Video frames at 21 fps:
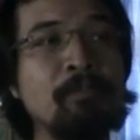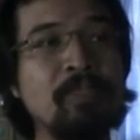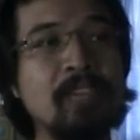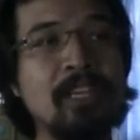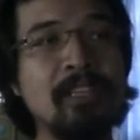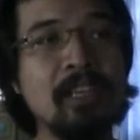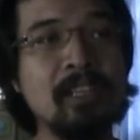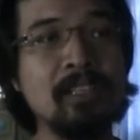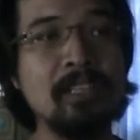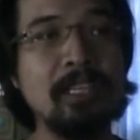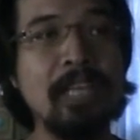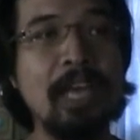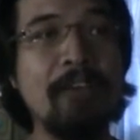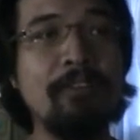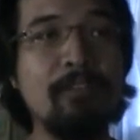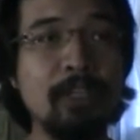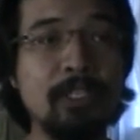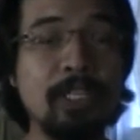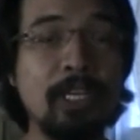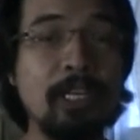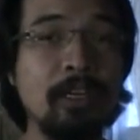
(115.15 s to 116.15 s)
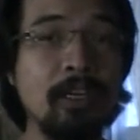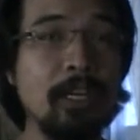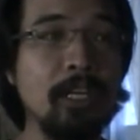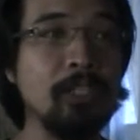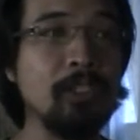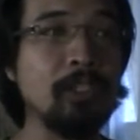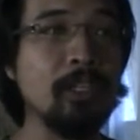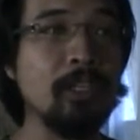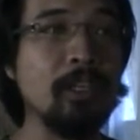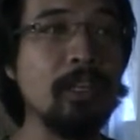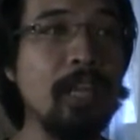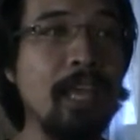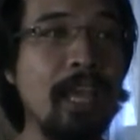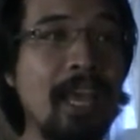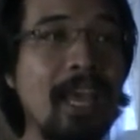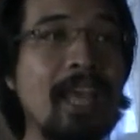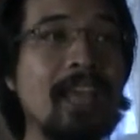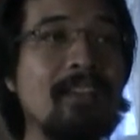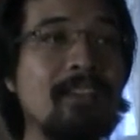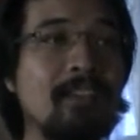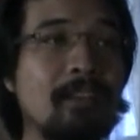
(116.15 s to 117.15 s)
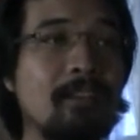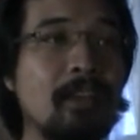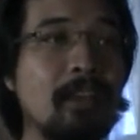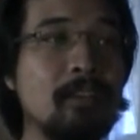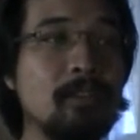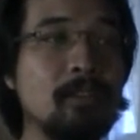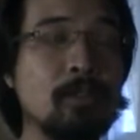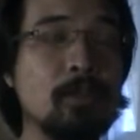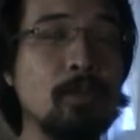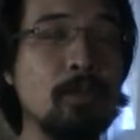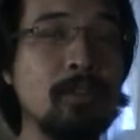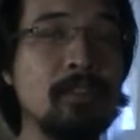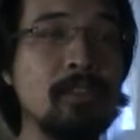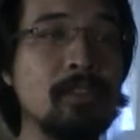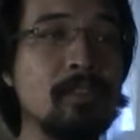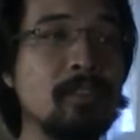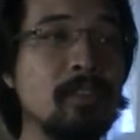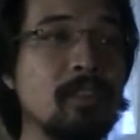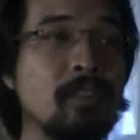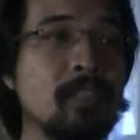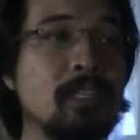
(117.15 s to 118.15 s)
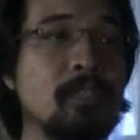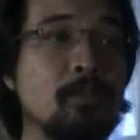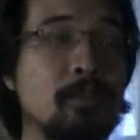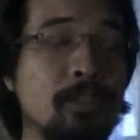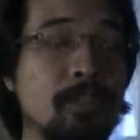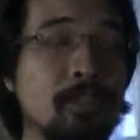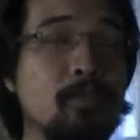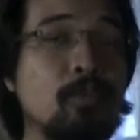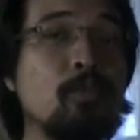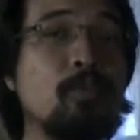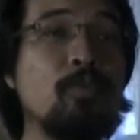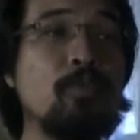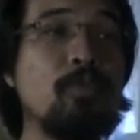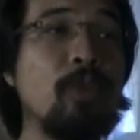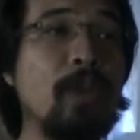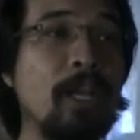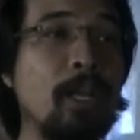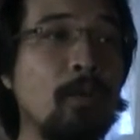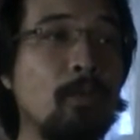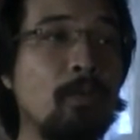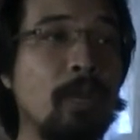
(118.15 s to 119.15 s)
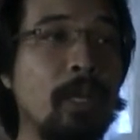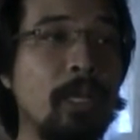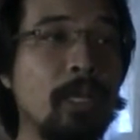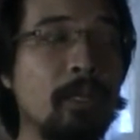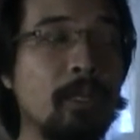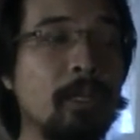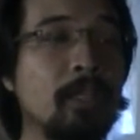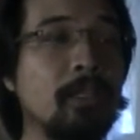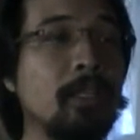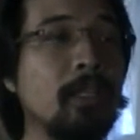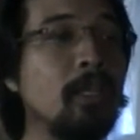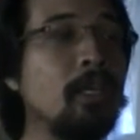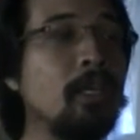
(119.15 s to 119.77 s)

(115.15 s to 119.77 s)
It has a life regeneration and it has 2 resistances, which is really really good.